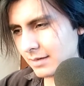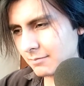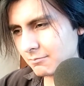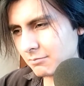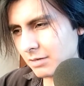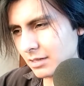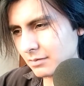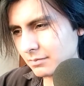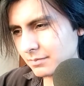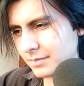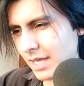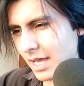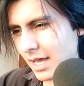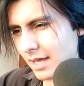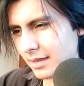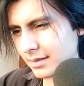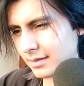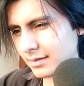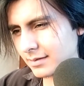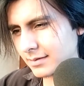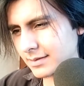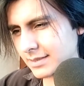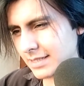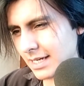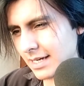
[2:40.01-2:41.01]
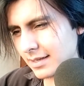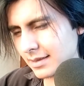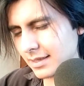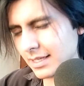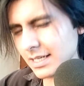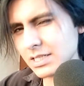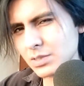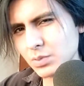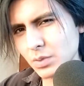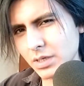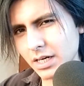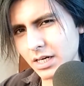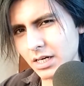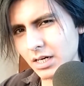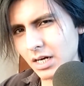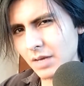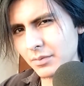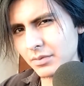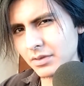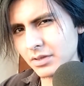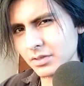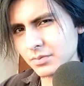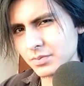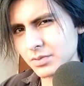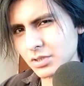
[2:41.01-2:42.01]
Well, yeah, take this with a
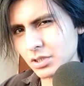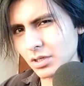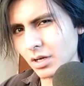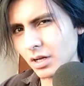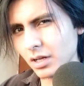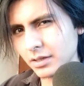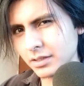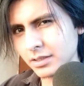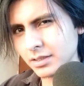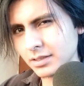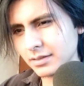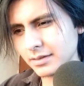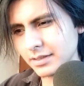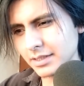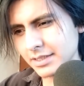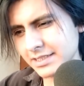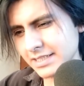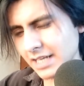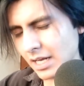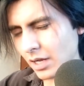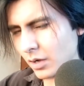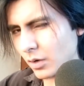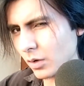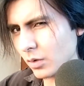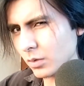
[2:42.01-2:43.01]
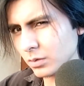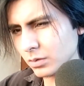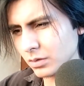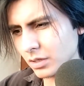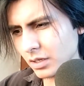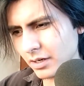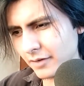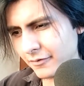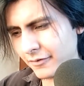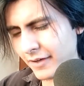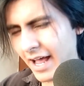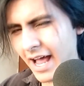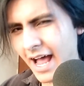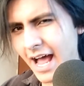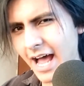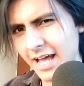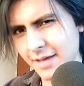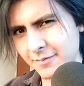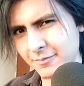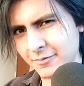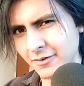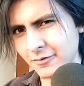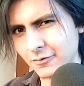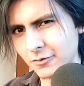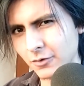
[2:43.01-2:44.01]
grain of salt. There's a whole lot of
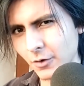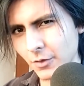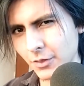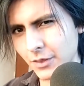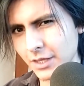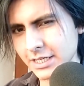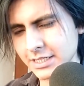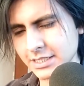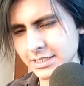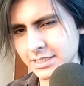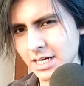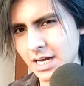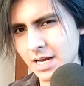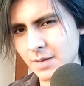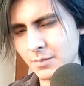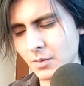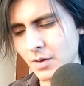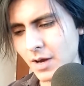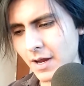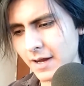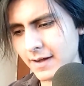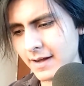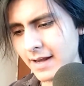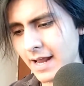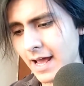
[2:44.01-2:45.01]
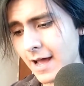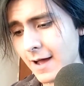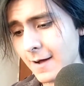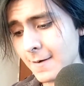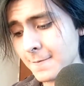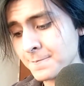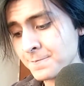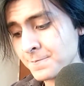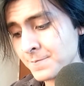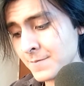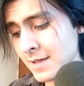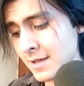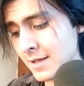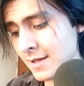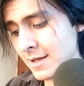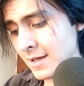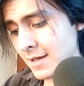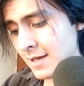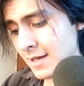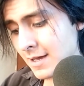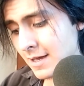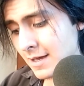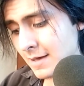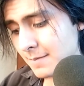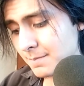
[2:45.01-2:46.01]
hype for this game right now,
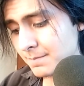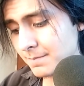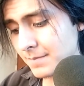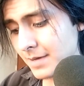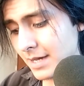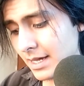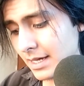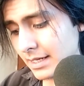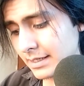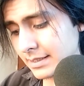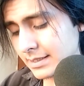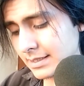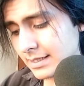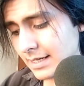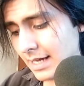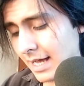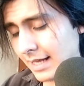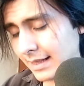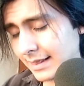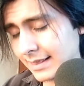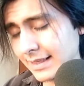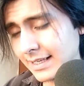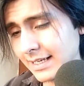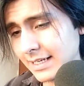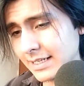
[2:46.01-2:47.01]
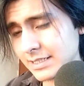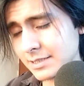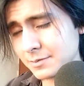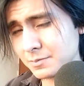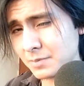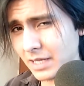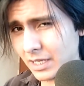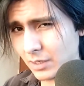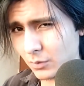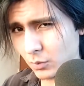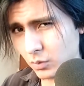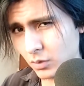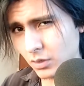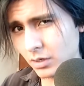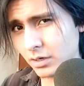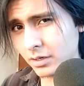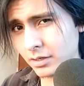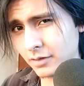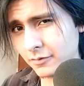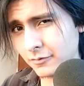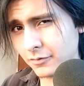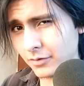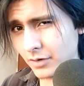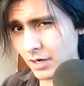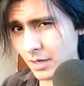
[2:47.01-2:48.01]
but at least by
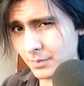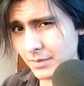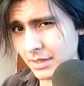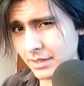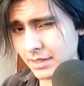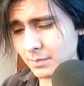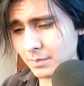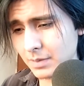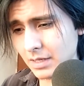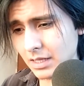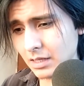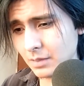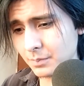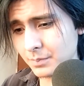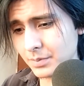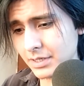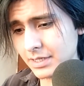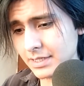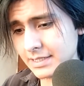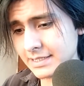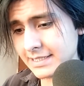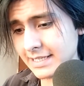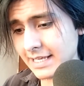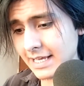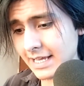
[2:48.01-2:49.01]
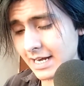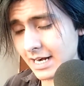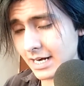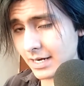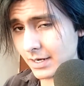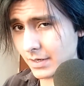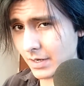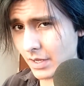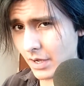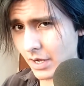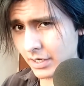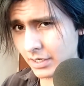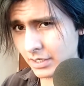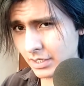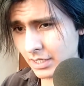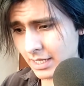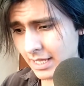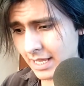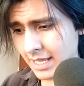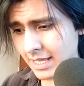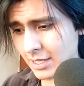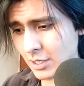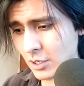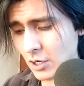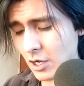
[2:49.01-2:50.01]
word from the developers, they are not
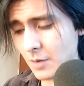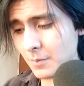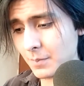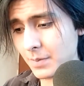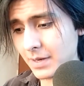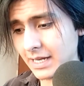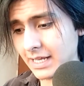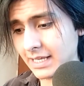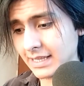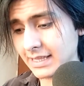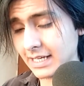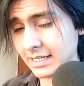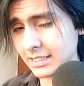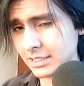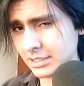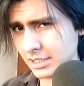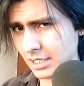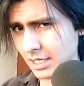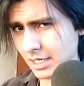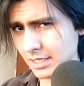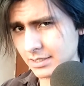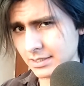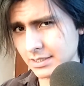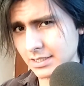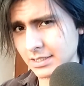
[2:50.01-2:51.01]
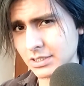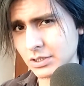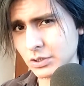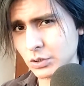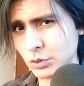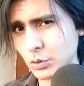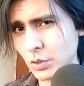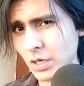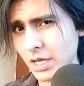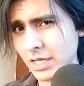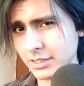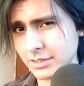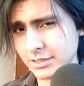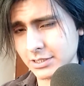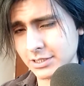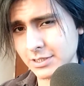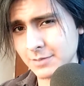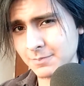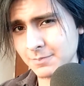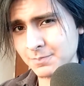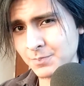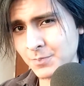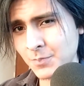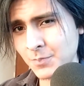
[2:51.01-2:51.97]
a company that chases trends.